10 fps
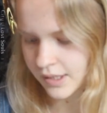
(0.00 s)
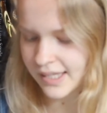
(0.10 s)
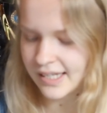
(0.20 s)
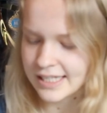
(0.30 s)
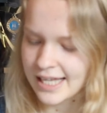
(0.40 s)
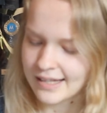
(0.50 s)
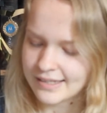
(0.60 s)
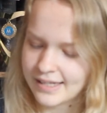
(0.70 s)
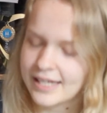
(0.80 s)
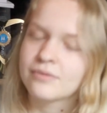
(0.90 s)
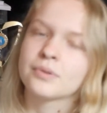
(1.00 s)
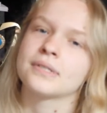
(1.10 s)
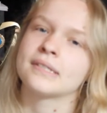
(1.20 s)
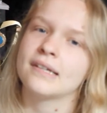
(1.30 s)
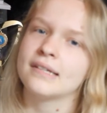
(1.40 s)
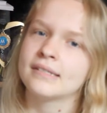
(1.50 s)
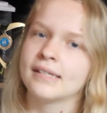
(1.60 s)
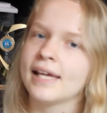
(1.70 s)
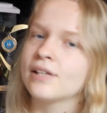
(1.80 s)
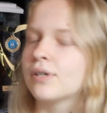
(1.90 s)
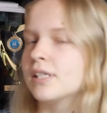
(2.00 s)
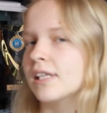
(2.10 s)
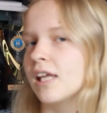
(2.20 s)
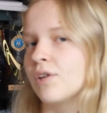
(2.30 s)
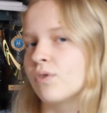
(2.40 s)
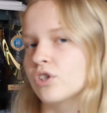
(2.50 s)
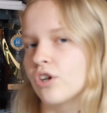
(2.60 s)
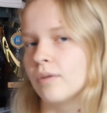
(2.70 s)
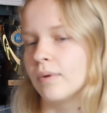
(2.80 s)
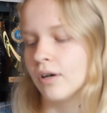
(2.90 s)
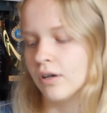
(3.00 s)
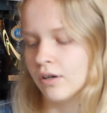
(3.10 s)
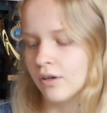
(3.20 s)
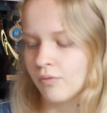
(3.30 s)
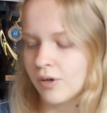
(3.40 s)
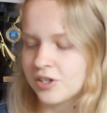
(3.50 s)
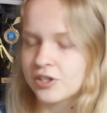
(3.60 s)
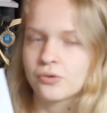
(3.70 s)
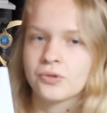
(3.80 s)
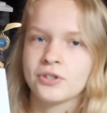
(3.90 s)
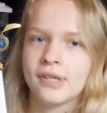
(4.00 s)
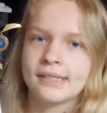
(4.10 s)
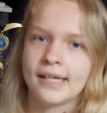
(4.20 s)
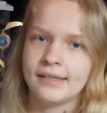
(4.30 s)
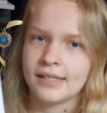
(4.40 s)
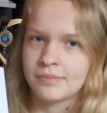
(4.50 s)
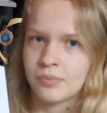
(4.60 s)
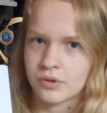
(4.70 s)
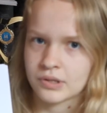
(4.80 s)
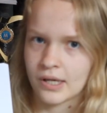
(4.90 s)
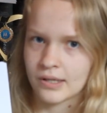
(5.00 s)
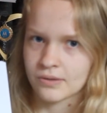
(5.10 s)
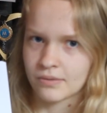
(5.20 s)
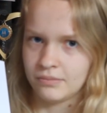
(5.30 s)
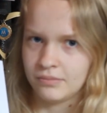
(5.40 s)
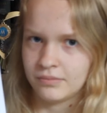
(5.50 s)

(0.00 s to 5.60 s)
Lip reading: The exact date was Thursday, 23rd of October, which is also the date this book starts on.